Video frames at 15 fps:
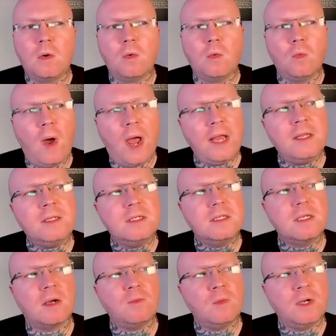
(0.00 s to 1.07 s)
When
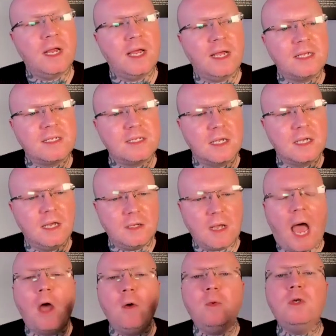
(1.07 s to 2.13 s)
someone is,
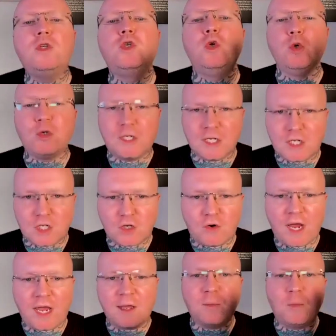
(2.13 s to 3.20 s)
how would you
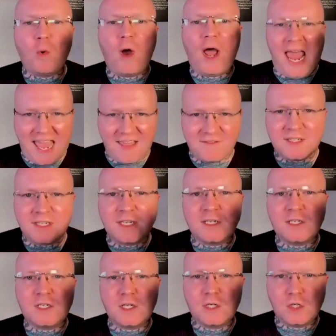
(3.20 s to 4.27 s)
describe what
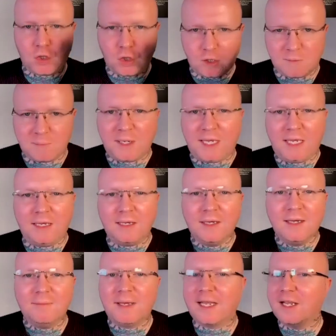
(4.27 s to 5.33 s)
evidence should be?
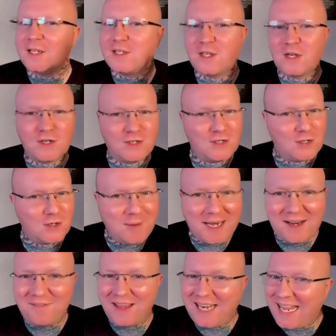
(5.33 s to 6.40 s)
Because there's so
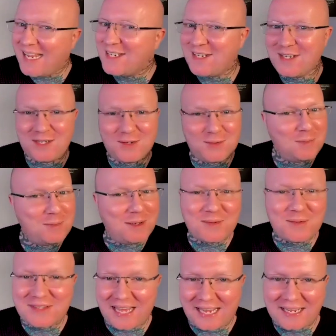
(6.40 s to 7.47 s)
many variations of what people
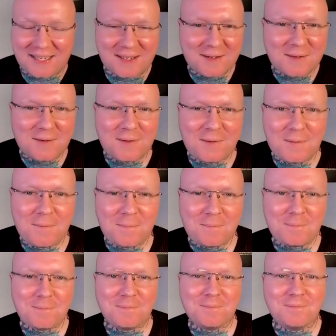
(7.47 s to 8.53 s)
think.
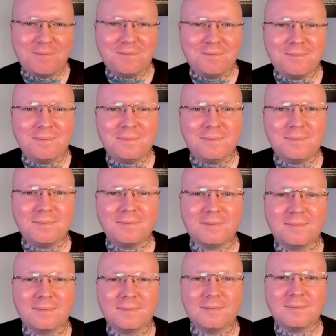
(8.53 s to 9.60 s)
In one way, you
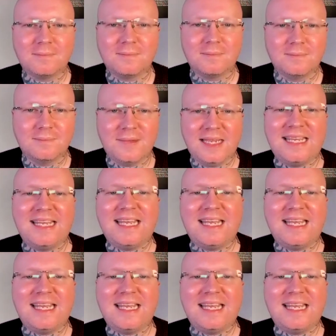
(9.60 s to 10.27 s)
can't. Okay.